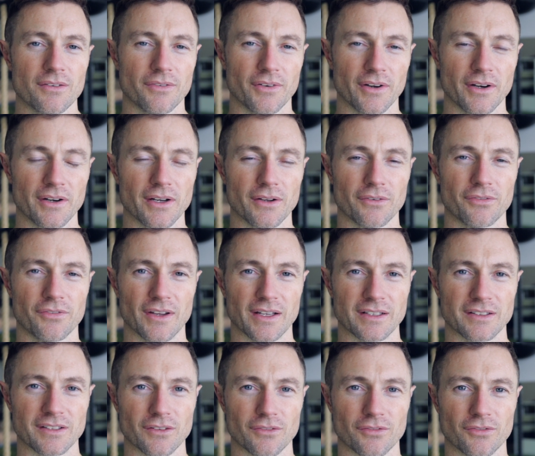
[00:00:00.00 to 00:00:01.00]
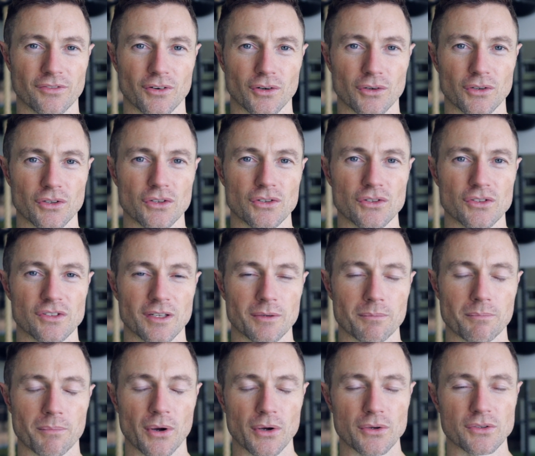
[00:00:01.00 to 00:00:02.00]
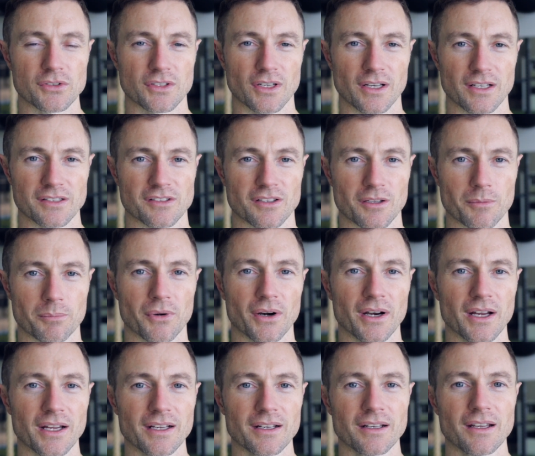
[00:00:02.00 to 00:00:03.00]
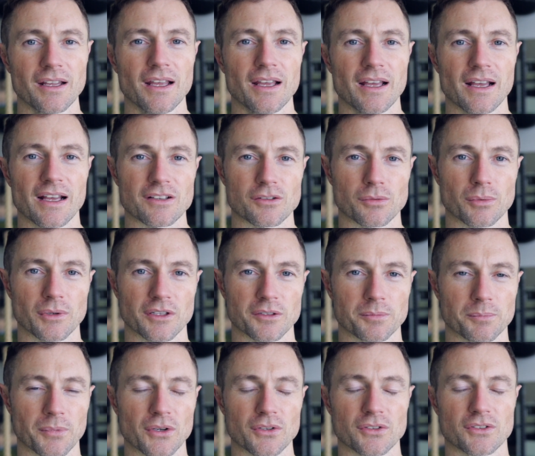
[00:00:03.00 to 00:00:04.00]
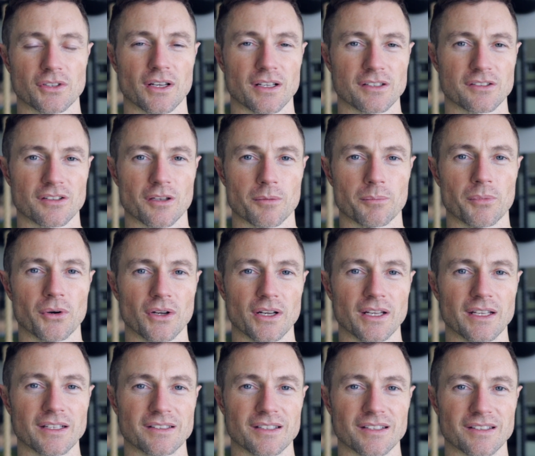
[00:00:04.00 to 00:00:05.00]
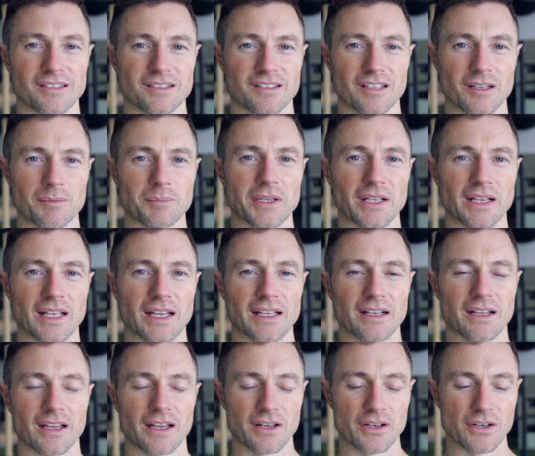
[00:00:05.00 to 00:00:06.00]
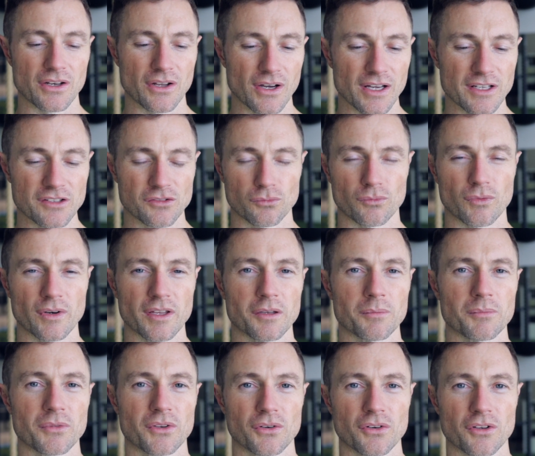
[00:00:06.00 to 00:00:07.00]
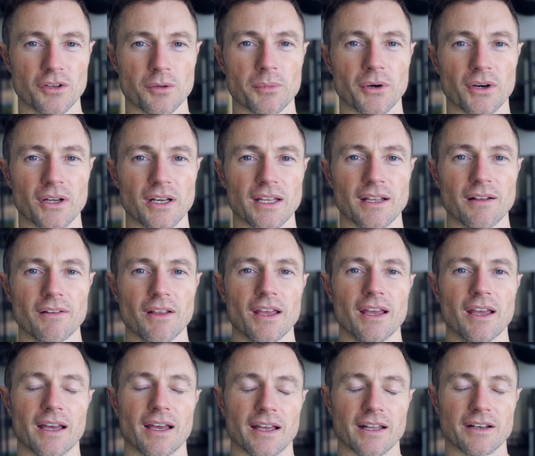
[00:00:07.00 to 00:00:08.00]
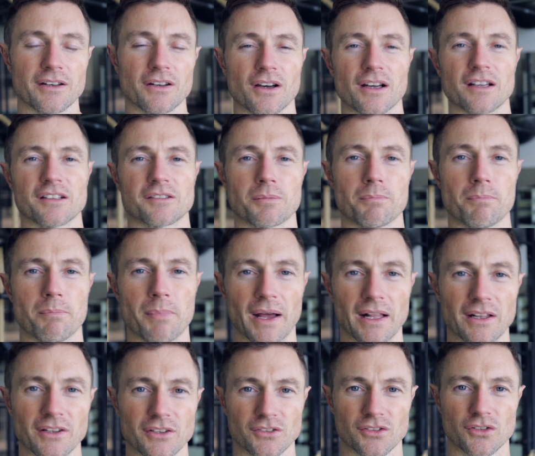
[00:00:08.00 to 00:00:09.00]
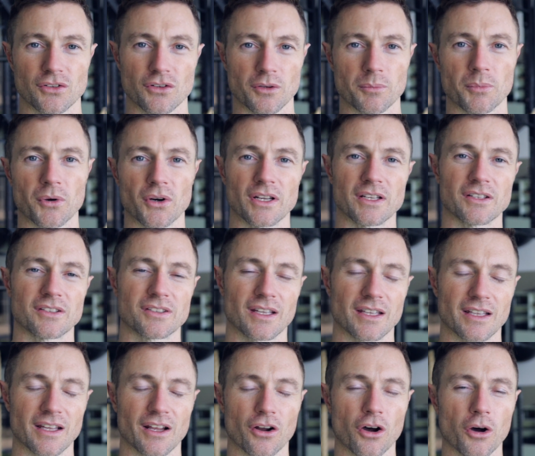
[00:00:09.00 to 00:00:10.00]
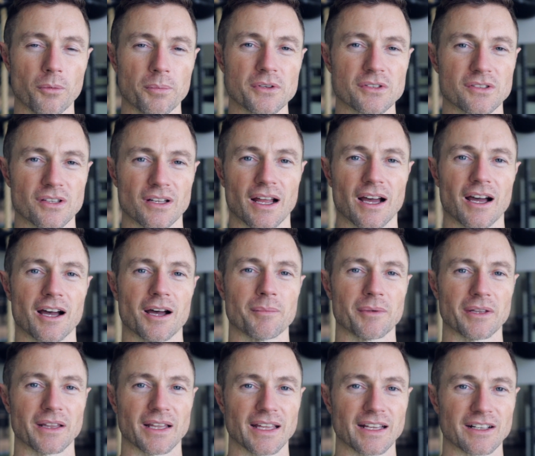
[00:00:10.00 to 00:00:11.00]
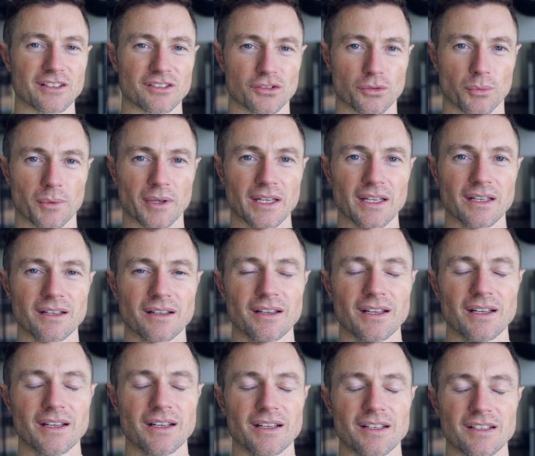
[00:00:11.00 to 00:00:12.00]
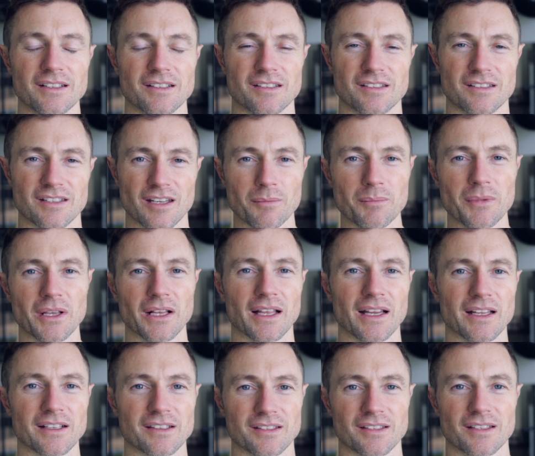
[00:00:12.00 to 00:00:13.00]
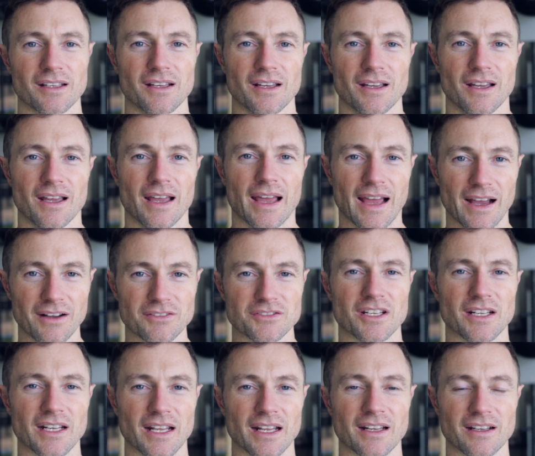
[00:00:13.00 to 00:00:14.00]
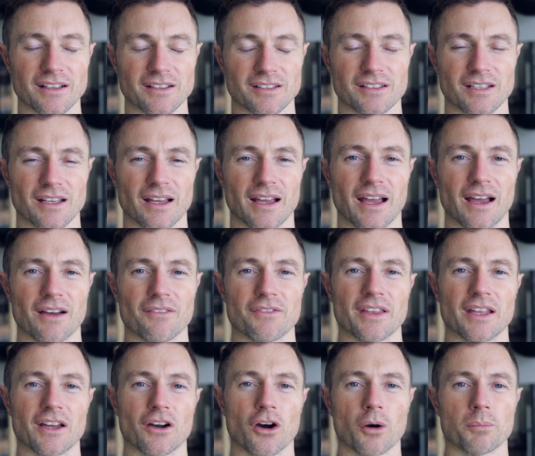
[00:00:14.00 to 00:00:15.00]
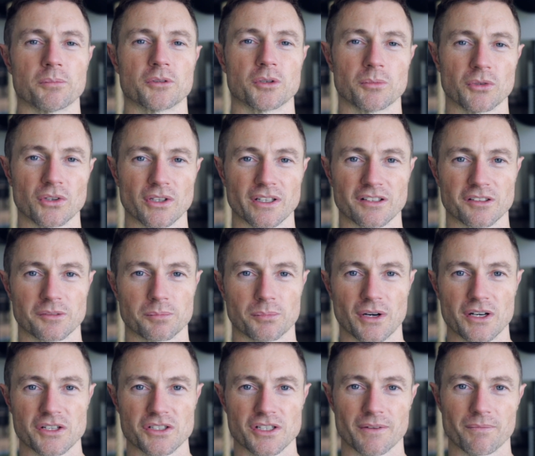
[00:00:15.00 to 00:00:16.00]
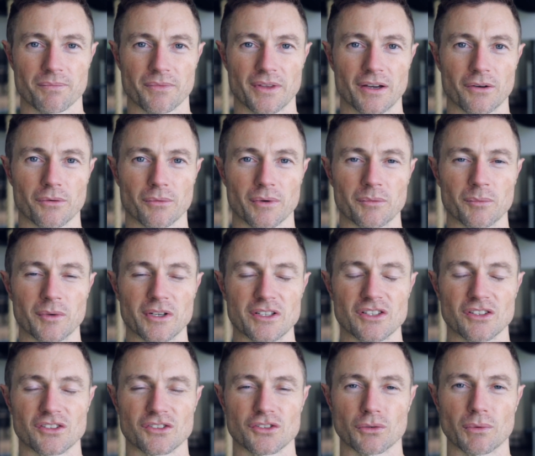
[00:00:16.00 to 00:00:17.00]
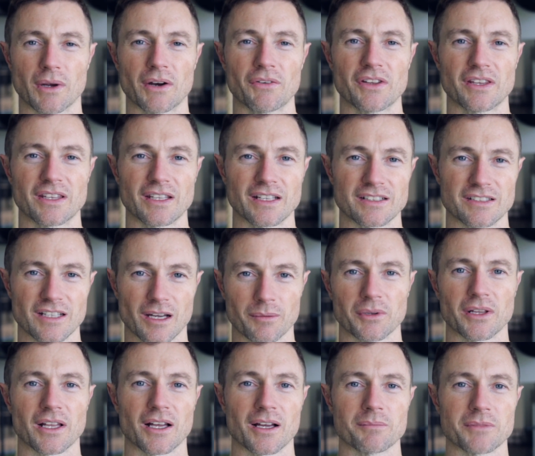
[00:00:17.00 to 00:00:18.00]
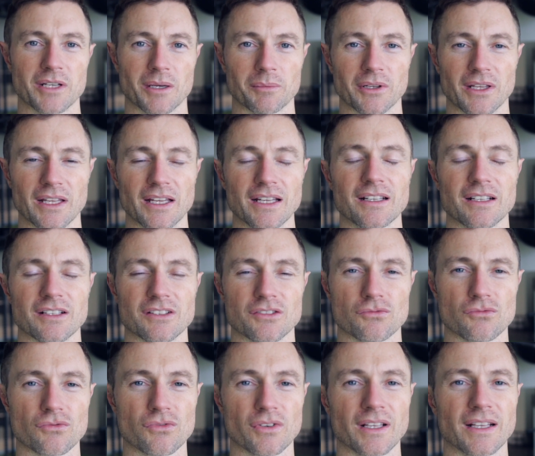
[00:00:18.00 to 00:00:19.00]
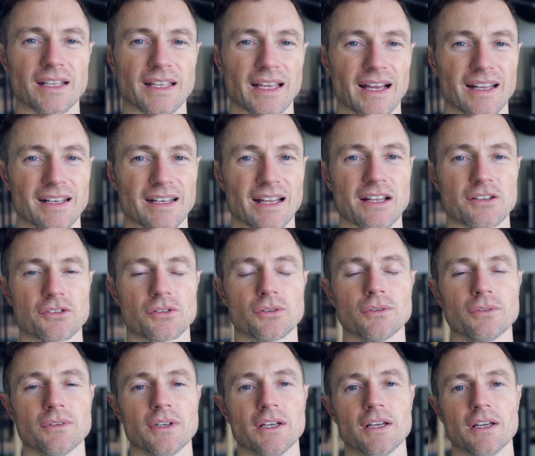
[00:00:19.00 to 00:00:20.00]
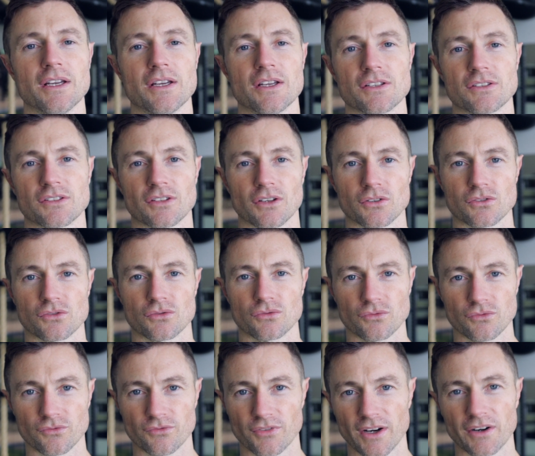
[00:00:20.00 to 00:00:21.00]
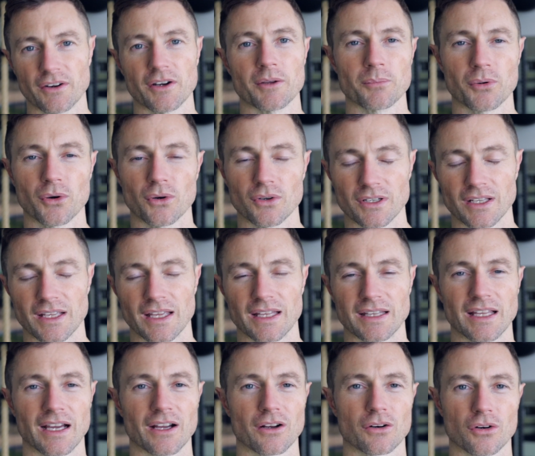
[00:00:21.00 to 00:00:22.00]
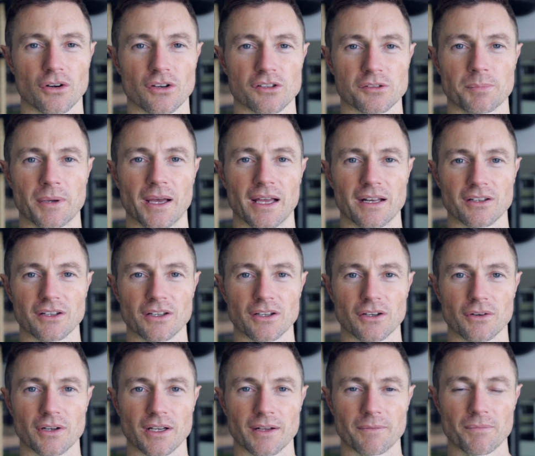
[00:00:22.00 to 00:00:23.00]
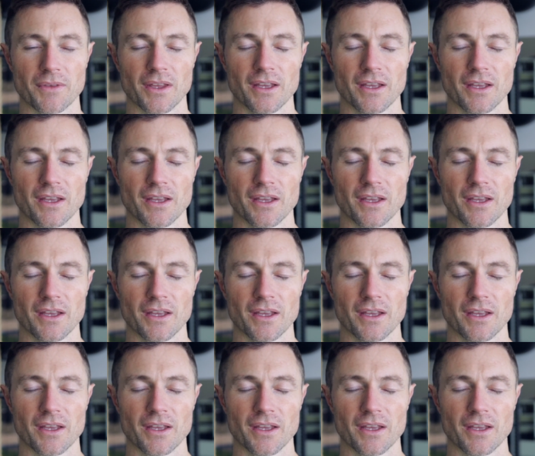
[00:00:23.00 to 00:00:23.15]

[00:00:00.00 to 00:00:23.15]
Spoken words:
Very effective for using both sides of the brain as well as both sides of the body to stimulate a nice rhythm through the body and nice balance through the body. So that opposite arm and leg swinging stimulates our genetics to have their optimal expression. Now when we just do everything double arm, double leg, it's really unnatural. So it's very important to get that cross pattern going.